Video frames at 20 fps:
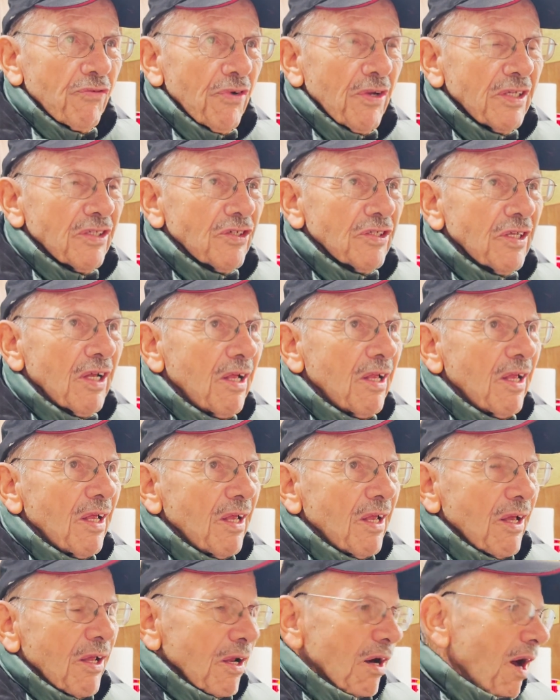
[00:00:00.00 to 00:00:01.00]
He said,
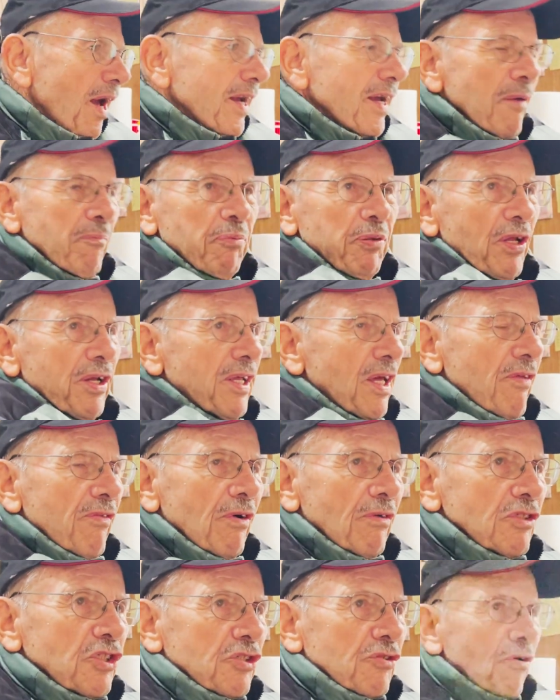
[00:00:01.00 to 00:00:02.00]
I got plenty of
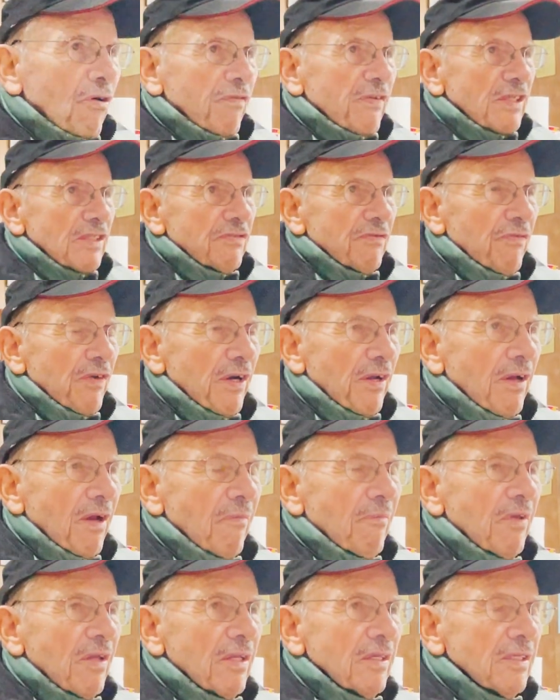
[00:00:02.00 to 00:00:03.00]
those trophies for
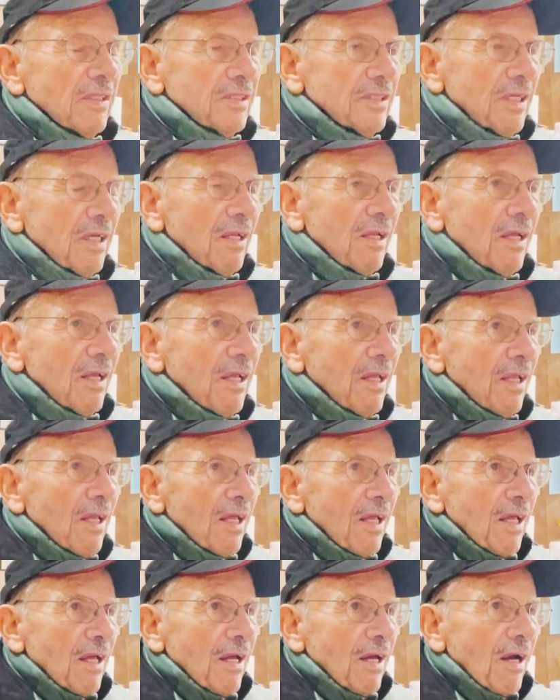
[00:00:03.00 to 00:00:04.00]
him. He said,
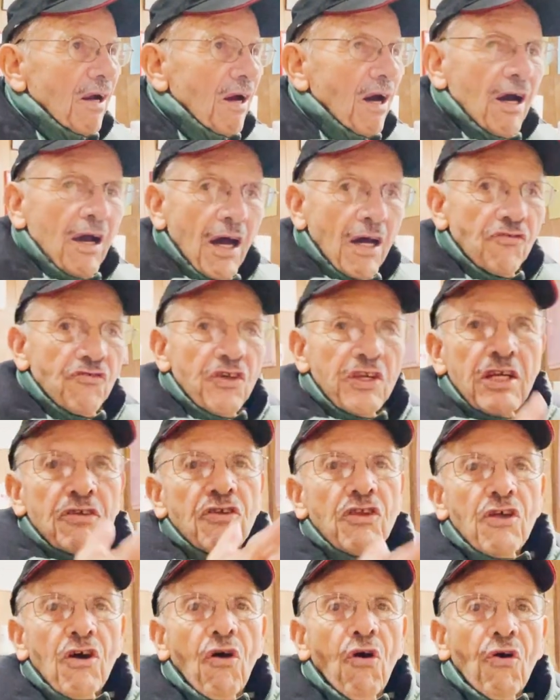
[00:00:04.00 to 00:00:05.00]
I'll send it
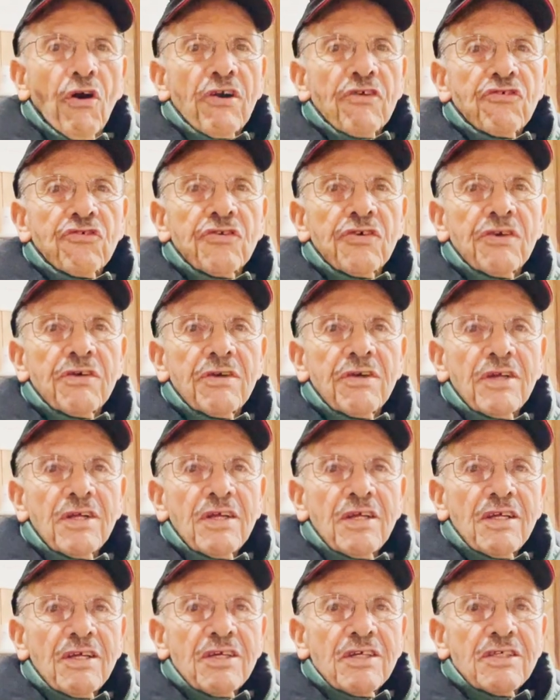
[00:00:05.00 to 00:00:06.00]
to the horse.
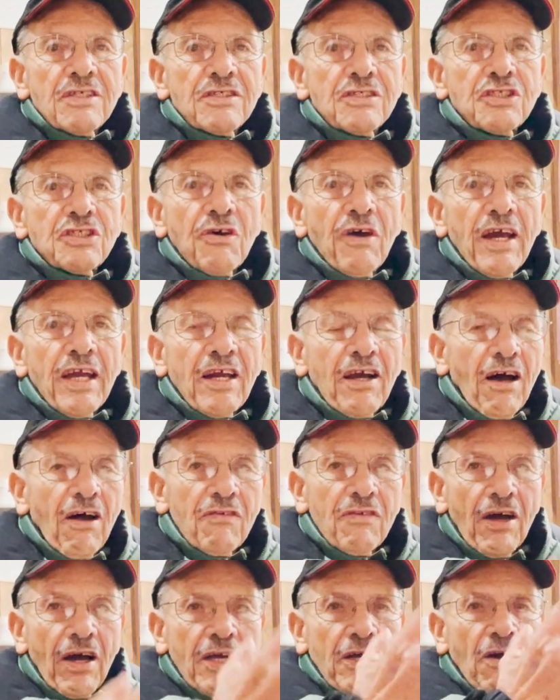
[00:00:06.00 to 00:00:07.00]
So I
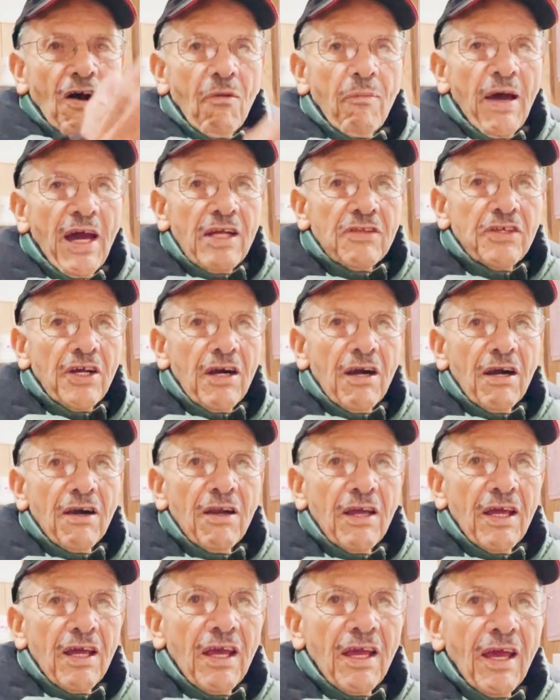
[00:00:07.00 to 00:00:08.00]
called, I called back
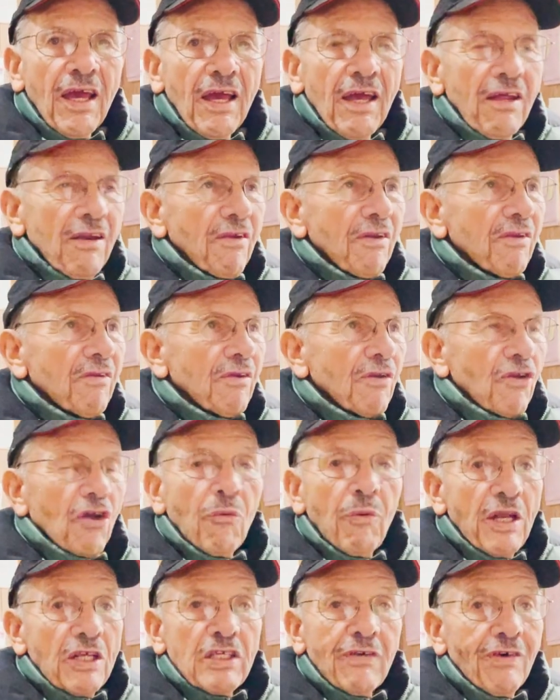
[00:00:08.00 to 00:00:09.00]
there and
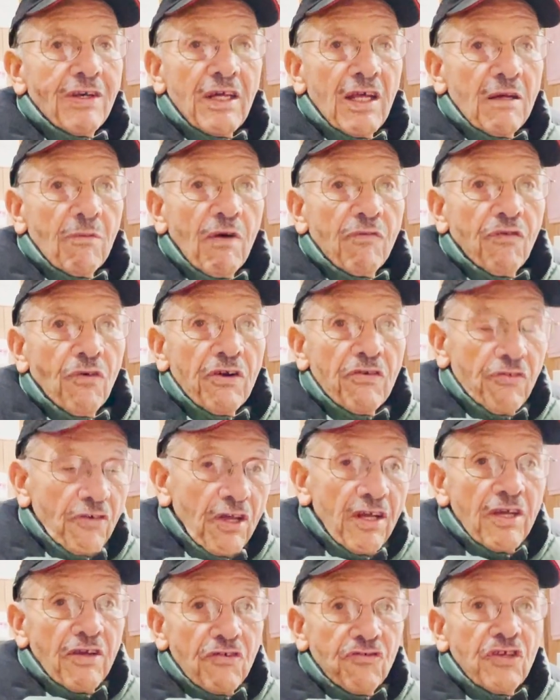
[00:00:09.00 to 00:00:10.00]
nobody's ever done it before.
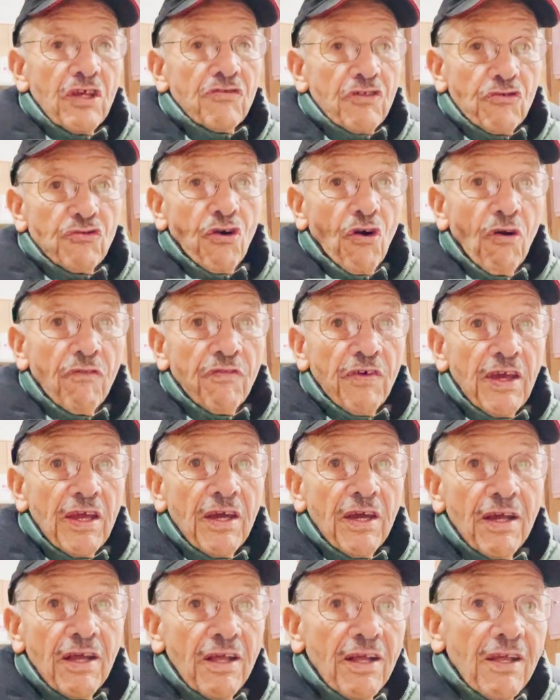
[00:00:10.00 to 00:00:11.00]
Sent the trophy
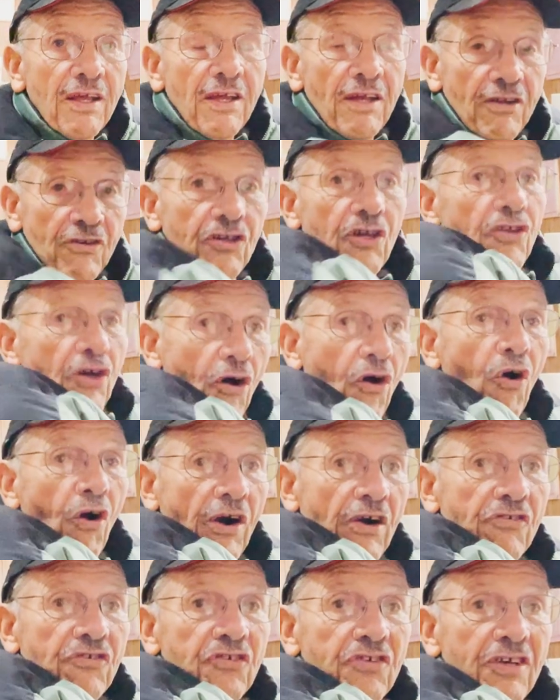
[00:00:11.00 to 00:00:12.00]
to the
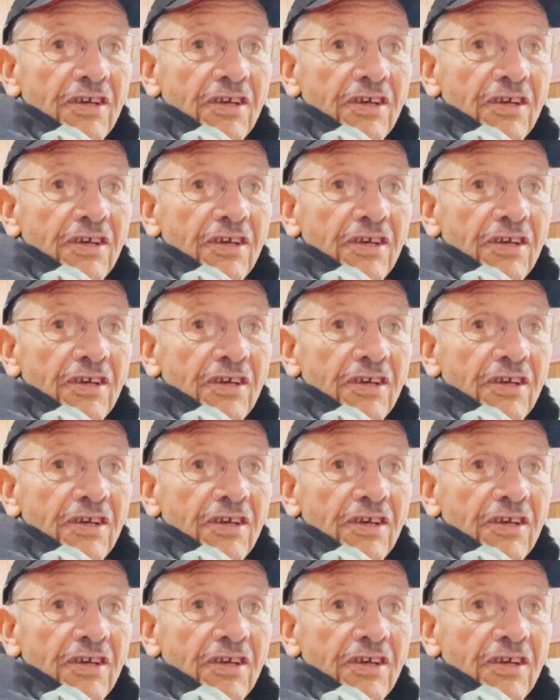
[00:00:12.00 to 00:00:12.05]
horse.